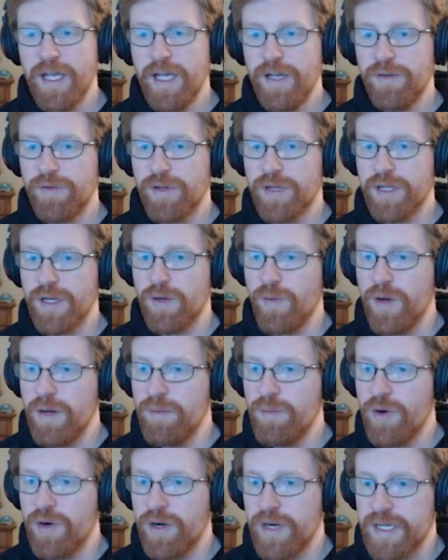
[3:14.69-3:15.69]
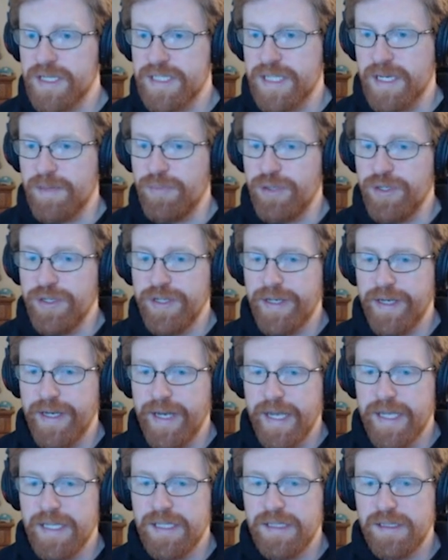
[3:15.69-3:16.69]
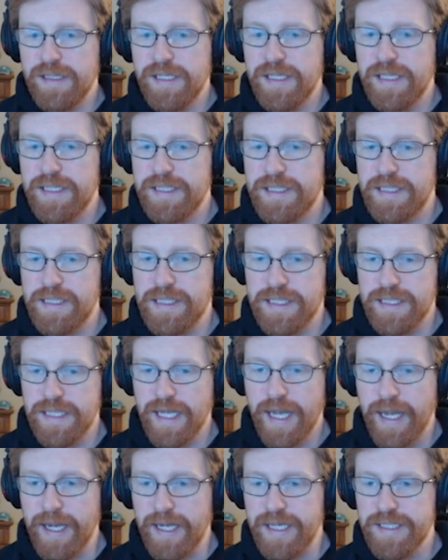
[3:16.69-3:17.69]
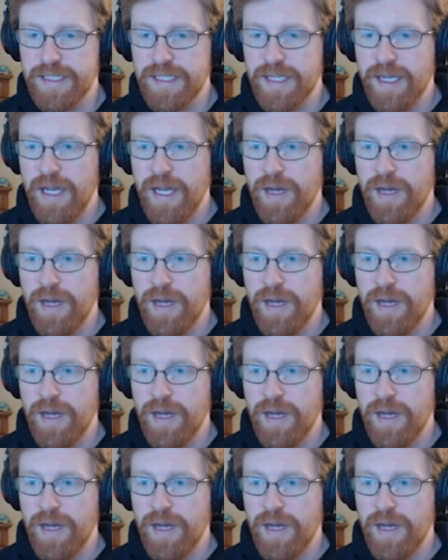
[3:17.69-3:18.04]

If we look at one more example, nightly to tight,